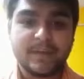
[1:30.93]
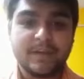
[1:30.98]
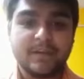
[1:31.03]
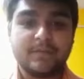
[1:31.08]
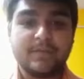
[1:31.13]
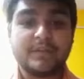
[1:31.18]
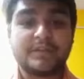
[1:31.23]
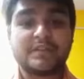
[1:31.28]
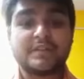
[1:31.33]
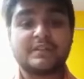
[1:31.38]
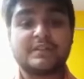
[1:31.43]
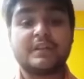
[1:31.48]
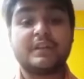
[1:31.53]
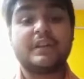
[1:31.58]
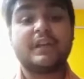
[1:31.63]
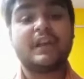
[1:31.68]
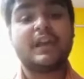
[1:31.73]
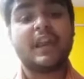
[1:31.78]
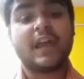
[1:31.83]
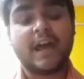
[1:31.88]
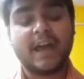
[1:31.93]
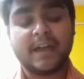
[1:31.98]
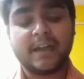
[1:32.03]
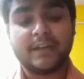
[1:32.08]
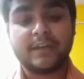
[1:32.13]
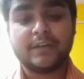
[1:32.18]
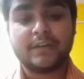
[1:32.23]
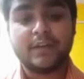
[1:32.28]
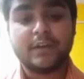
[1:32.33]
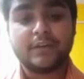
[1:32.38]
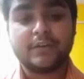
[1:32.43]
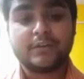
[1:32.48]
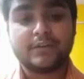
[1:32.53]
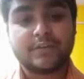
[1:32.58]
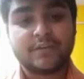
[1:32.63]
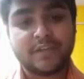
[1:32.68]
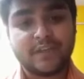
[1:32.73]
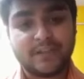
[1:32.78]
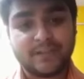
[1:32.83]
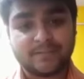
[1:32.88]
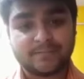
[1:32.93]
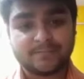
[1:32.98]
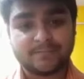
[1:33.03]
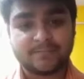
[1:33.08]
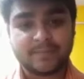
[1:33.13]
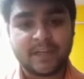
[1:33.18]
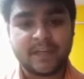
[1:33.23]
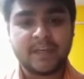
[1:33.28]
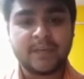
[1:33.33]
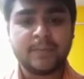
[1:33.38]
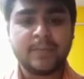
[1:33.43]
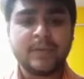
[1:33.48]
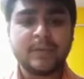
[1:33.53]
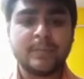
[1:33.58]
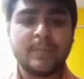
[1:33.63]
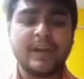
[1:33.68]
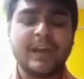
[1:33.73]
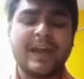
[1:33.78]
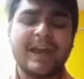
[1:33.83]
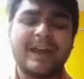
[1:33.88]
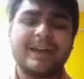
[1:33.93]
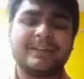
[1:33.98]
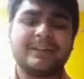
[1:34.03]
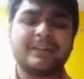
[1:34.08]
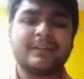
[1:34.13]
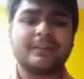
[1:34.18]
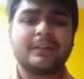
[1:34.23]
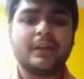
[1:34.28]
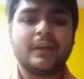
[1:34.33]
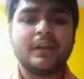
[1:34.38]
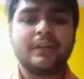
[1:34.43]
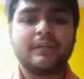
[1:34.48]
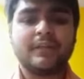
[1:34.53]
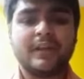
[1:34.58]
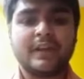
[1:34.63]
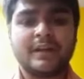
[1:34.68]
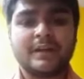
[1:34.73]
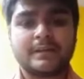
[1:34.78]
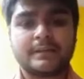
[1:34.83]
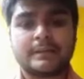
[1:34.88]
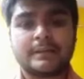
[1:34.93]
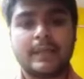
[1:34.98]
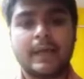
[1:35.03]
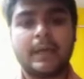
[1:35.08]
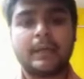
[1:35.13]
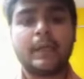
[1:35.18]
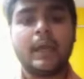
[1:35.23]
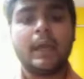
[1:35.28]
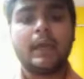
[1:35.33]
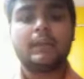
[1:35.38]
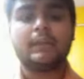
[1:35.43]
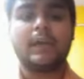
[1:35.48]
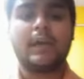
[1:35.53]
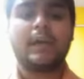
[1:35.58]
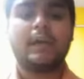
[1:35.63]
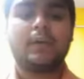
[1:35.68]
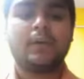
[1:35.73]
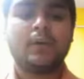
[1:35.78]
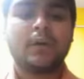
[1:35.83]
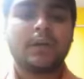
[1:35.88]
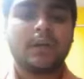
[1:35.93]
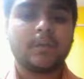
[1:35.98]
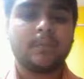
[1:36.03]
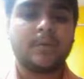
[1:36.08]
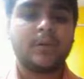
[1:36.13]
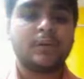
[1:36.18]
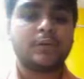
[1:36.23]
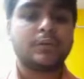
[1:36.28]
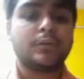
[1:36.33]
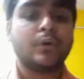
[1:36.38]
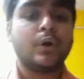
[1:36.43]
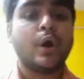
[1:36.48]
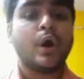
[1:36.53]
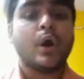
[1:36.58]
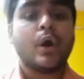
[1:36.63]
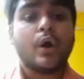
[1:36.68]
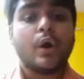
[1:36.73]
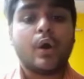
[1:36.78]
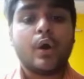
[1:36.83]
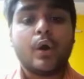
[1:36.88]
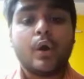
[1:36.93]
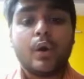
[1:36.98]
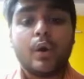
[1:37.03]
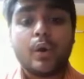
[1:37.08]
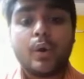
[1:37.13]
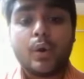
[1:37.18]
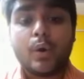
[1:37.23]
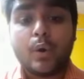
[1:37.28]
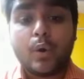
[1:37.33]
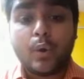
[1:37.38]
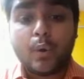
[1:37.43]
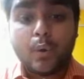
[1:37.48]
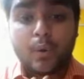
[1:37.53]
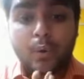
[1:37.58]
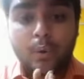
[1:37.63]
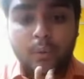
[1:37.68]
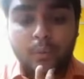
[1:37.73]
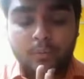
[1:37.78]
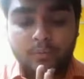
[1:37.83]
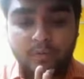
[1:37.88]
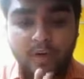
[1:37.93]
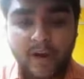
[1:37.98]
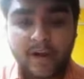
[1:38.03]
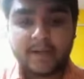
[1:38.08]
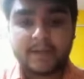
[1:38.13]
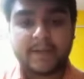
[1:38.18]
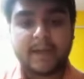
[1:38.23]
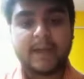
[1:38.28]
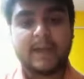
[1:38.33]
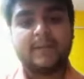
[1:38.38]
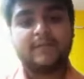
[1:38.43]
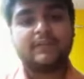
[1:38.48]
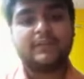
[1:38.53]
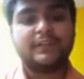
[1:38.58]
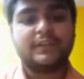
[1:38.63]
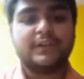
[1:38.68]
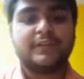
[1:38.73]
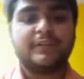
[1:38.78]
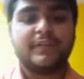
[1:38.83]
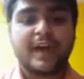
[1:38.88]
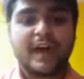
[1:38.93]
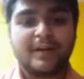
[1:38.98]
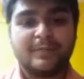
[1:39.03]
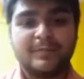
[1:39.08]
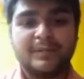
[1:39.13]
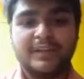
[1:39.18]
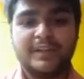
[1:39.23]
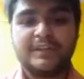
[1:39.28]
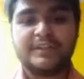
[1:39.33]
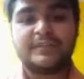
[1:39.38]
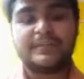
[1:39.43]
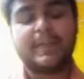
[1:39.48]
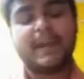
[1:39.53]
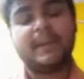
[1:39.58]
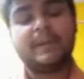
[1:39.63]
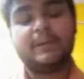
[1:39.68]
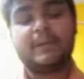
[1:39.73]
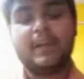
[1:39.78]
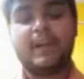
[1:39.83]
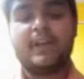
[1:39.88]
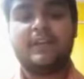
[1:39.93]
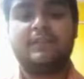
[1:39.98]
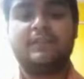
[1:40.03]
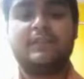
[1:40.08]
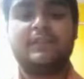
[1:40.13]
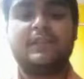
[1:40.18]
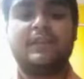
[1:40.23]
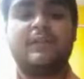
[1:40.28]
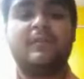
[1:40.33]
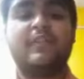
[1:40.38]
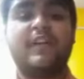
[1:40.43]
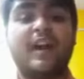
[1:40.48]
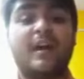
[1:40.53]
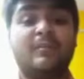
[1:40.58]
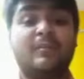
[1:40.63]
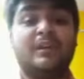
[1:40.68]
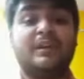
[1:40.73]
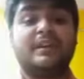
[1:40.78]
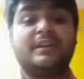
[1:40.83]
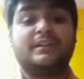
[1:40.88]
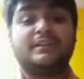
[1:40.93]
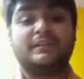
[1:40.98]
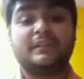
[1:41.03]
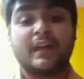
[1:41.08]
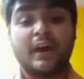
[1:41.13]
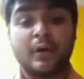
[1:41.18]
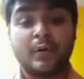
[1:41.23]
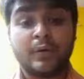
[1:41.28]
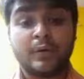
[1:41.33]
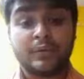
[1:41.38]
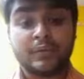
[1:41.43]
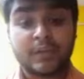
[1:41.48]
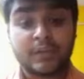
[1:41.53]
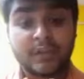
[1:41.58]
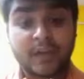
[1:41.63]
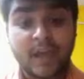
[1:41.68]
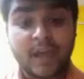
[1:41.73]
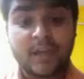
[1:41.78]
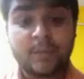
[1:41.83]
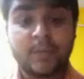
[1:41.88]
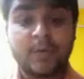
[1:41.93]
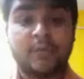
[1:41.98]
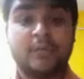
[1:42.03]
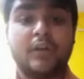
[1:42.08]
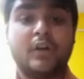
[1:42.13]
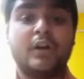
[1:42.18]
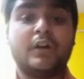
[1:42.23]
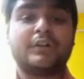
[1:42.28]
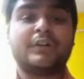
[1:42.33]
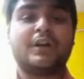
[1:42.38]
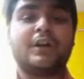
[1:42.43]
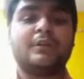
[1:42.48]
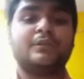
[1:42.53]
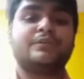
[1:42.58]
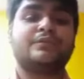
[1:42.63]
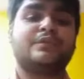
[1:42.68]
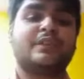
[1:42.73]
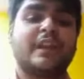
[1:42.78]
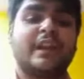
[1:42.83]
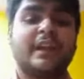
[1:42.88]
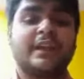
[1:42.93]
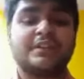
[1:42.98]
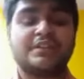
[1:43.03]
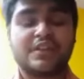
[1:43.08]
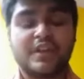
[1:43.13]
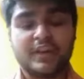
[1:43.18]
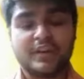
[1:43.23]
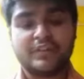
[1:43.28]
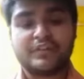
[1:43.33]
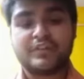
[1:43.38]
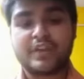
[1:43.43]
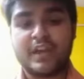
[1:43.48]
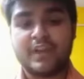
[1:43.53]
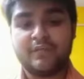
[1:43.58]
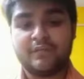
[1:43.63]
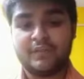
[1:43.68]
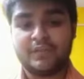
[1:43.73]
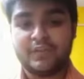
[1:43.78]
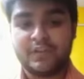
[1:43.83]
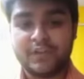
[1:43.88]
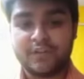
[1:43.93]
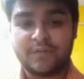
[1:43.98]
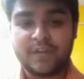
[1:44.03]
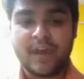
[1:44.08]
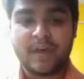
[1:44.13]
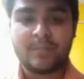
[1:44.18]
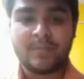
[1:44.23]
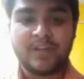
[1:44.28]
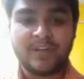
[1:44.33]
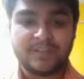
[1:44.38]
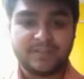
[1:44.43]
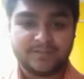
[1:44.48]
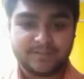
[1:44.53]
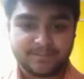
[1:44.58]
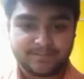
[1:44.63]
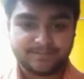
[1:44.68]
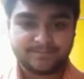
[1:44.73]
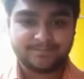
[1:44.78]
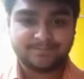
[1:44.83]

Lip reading: which is a delight to see. Many people had this grievance that they are not able to find time with their families, spend time with their families. Now in the time of lockdowns, they can cherish time with their families.